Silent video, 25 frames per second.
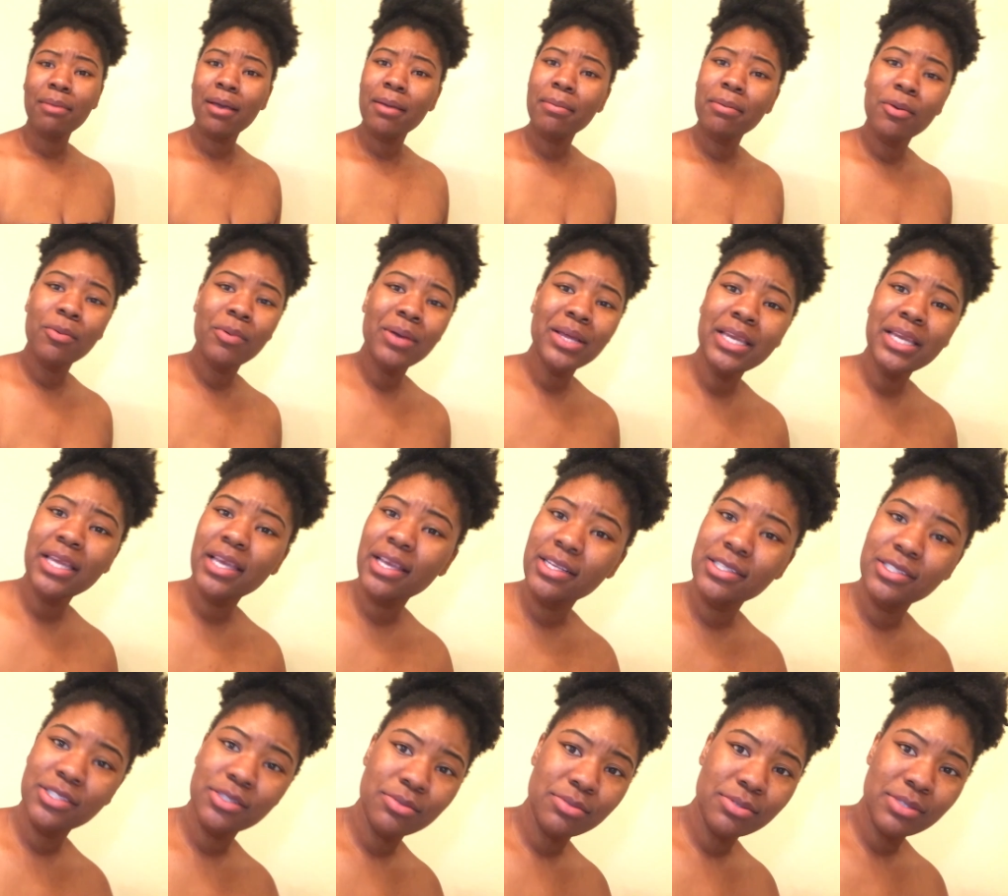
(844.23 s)
Baby, we
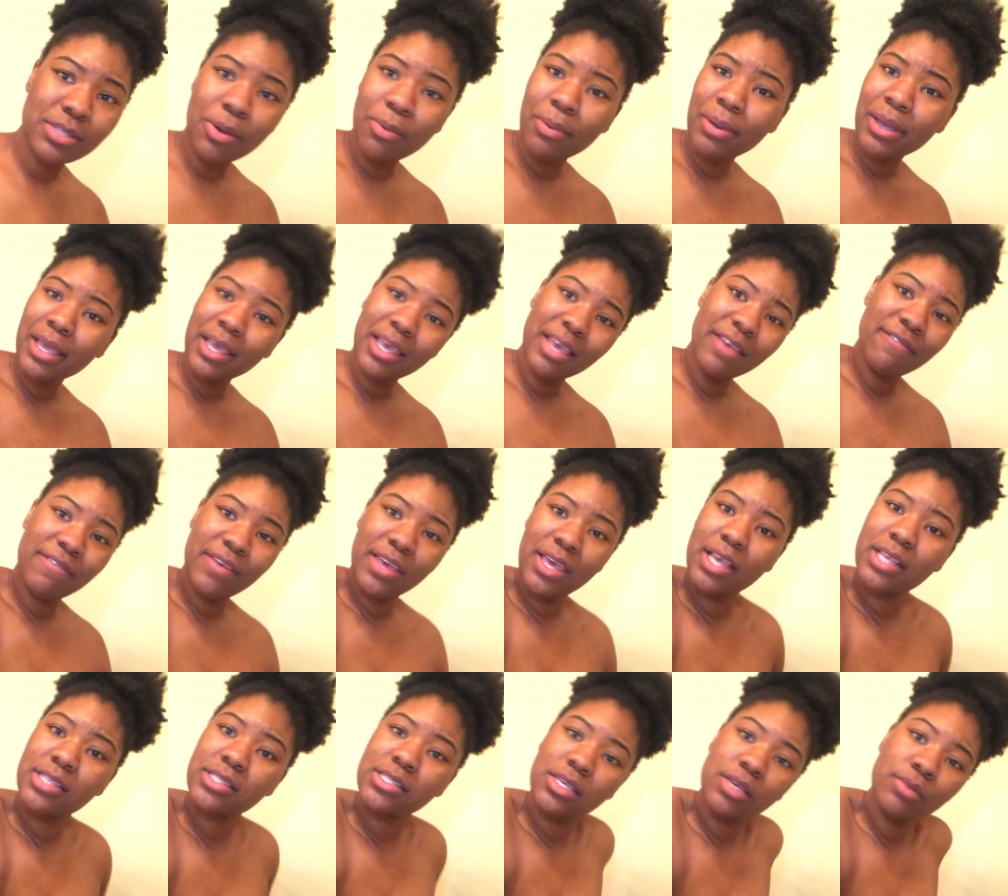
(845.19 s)
need you so we can get
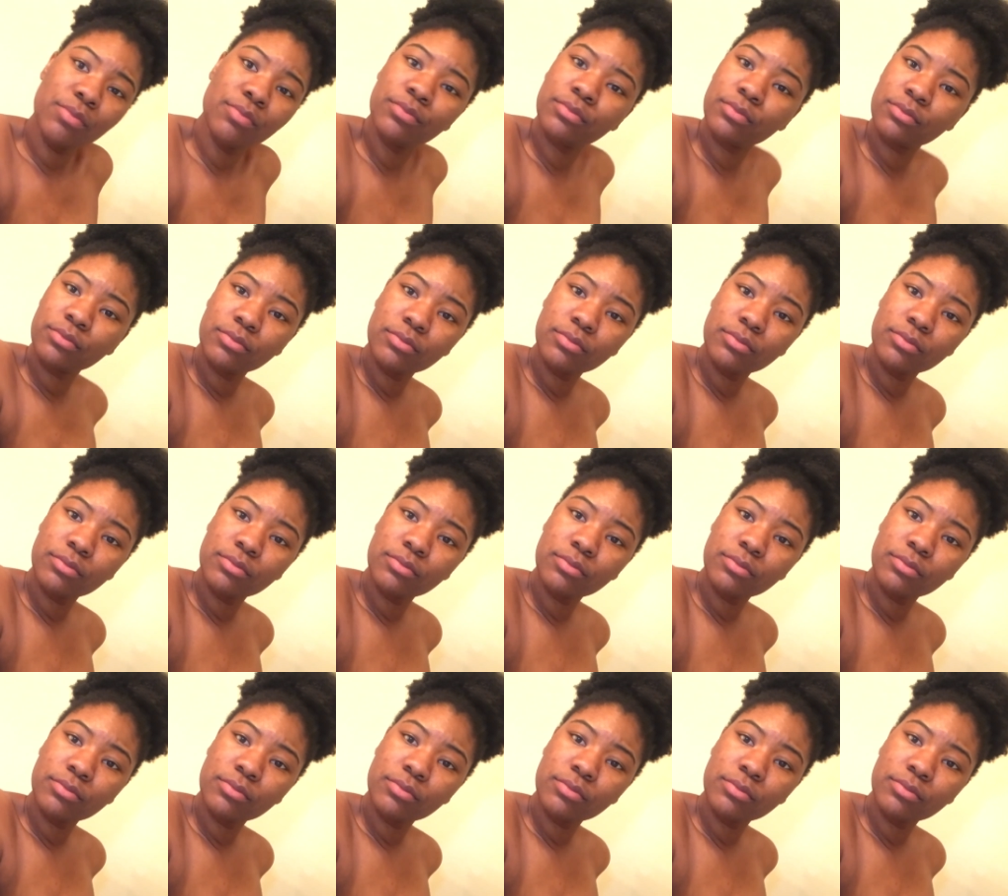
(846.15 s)
fancy,